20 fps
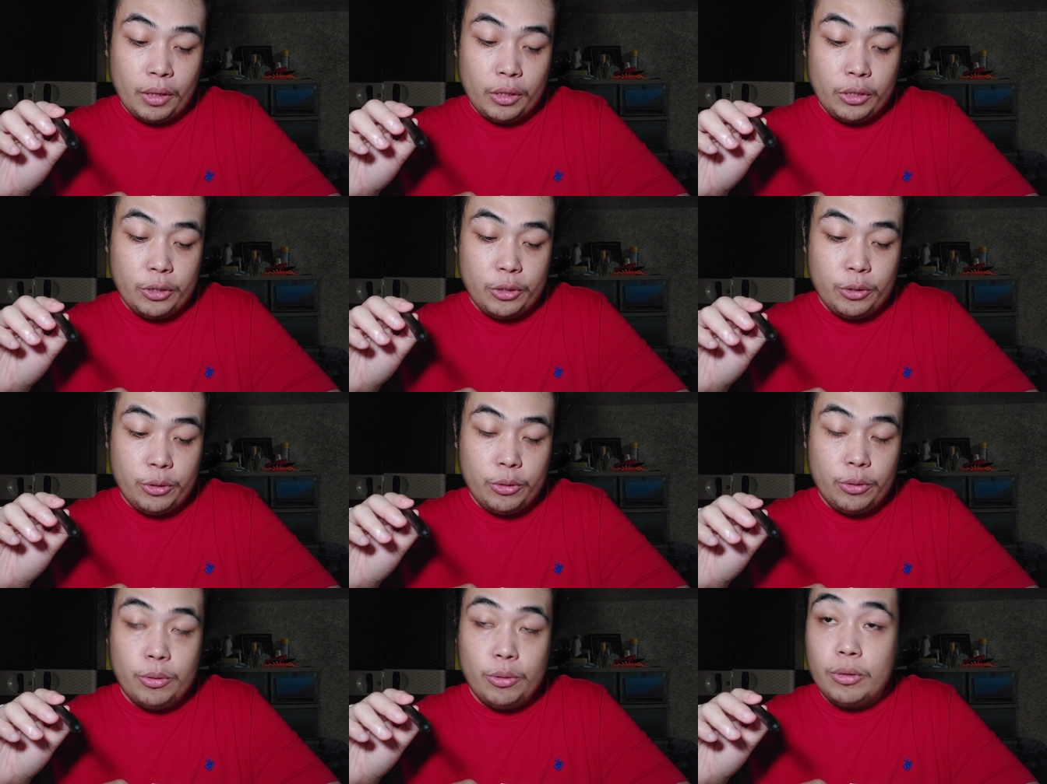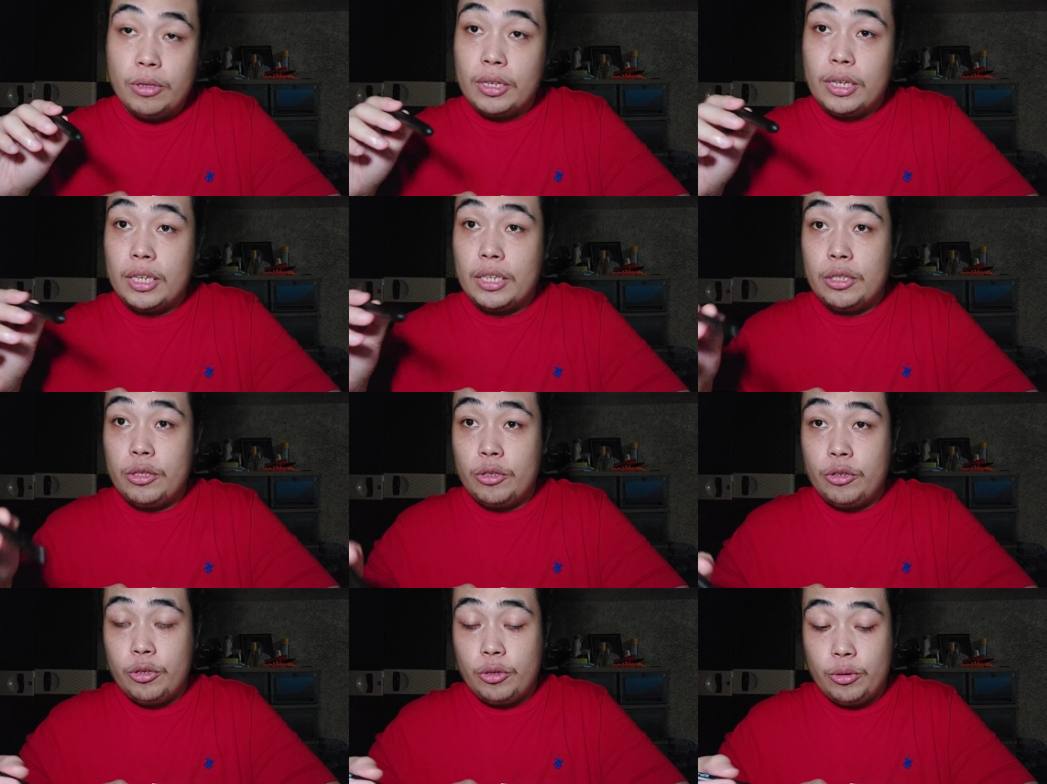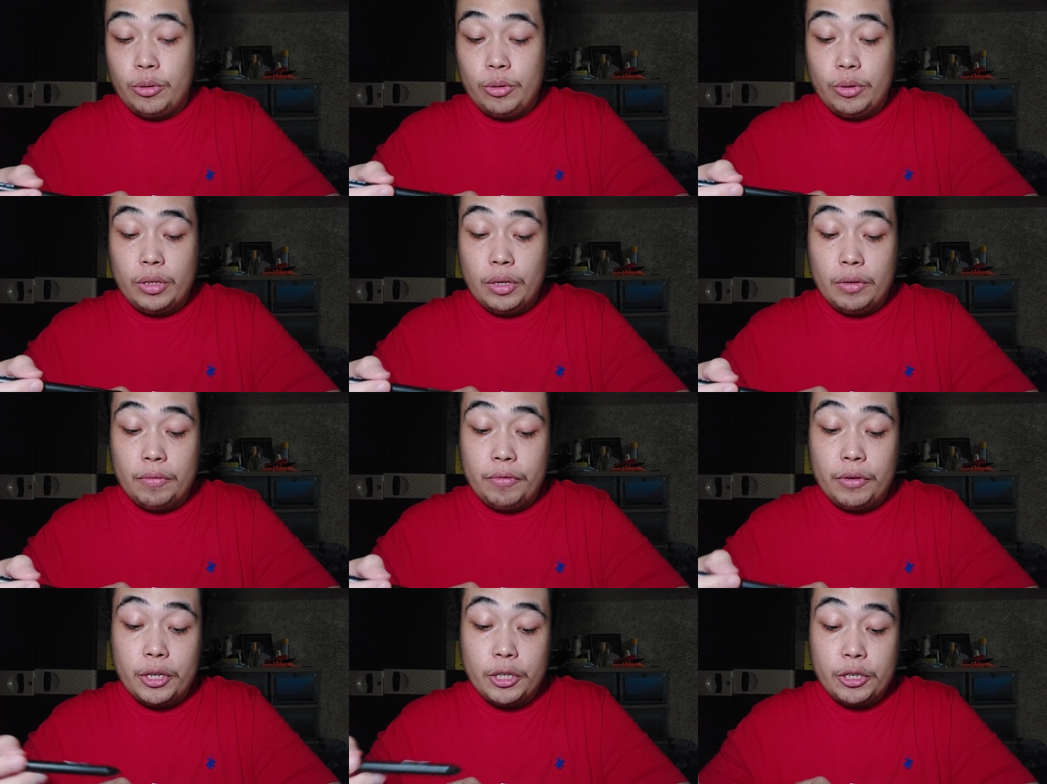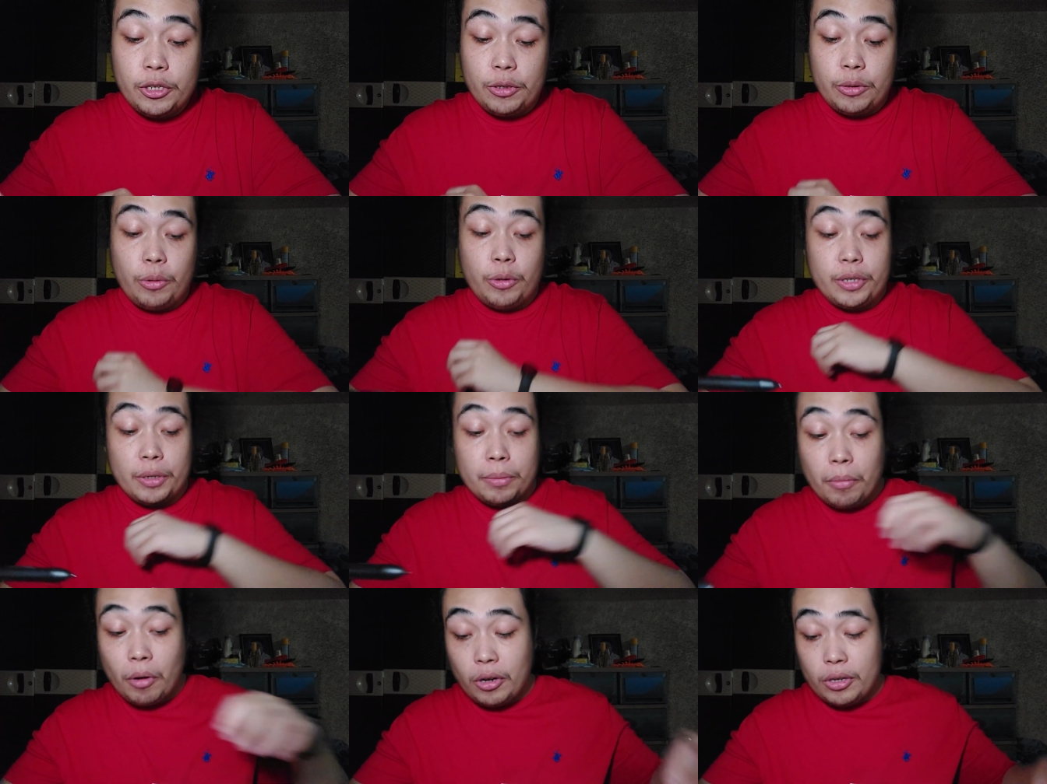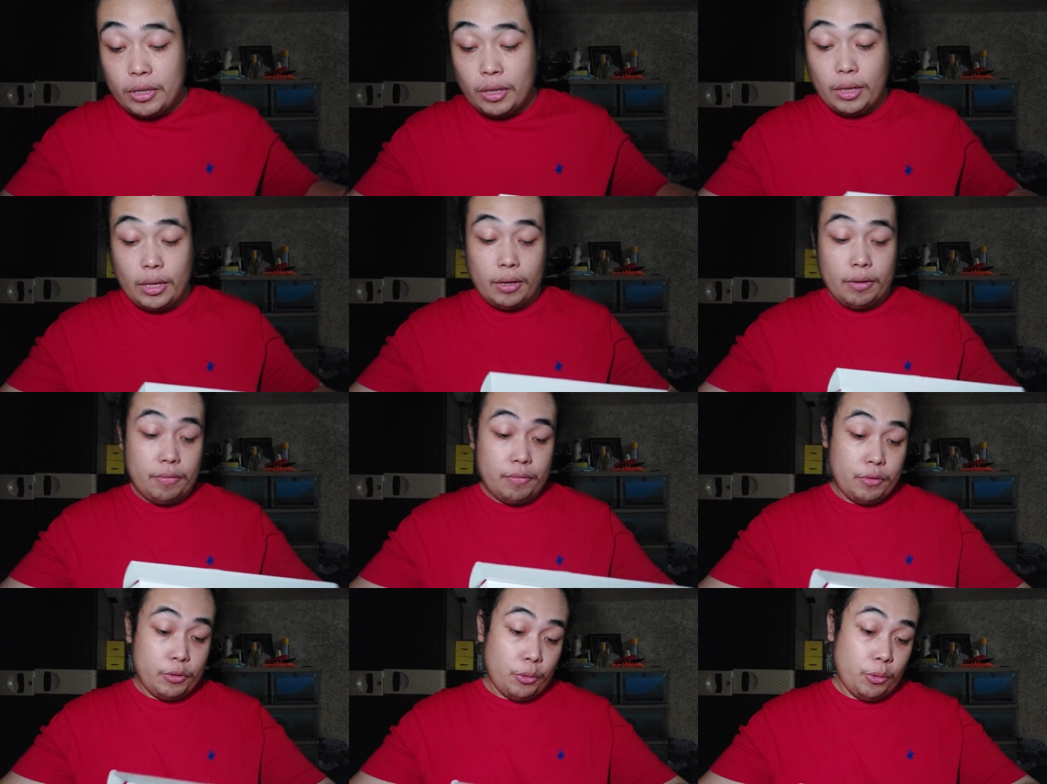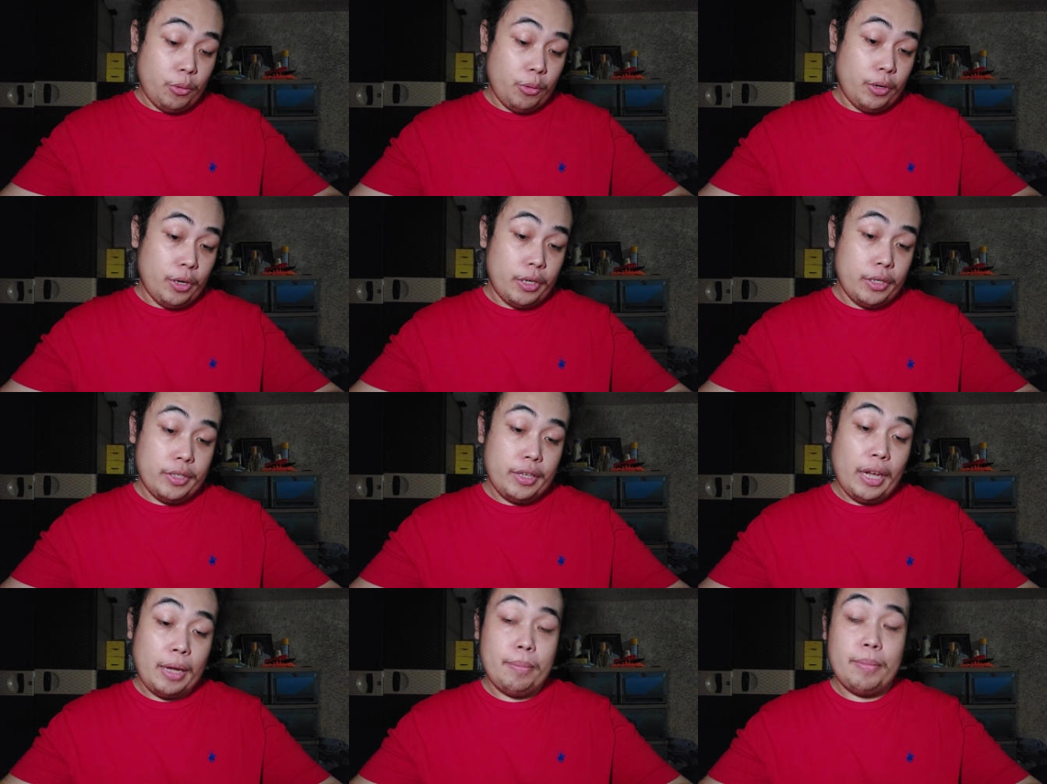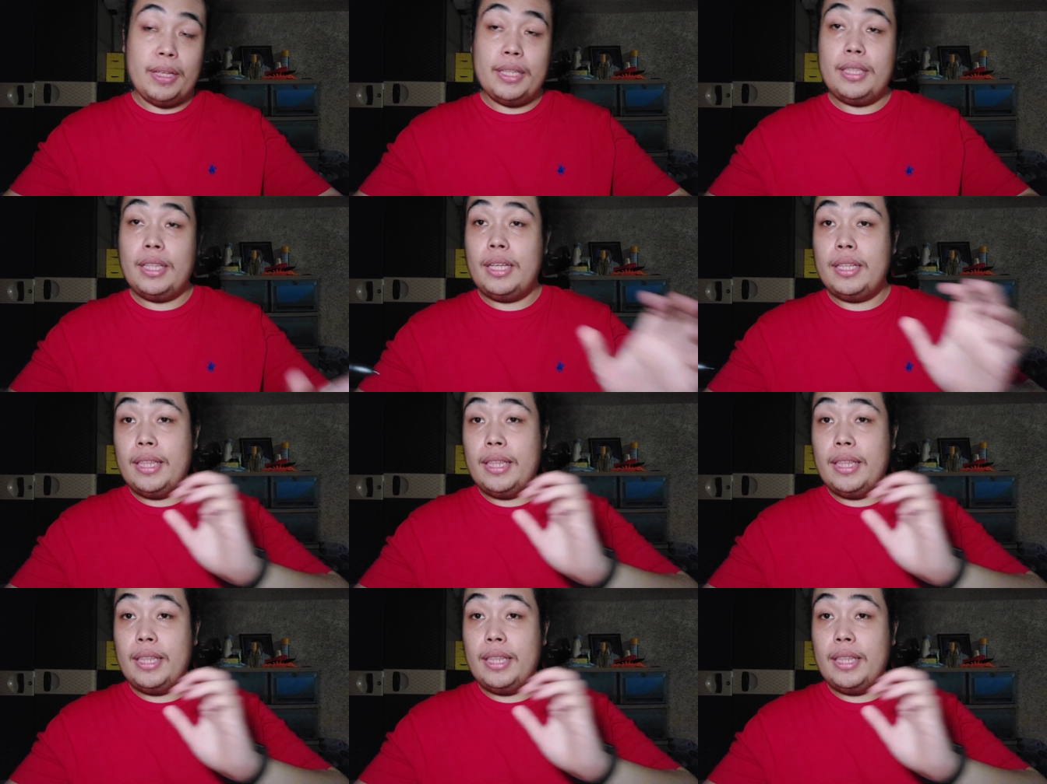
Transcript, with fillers: you look into the version or the model of your tablet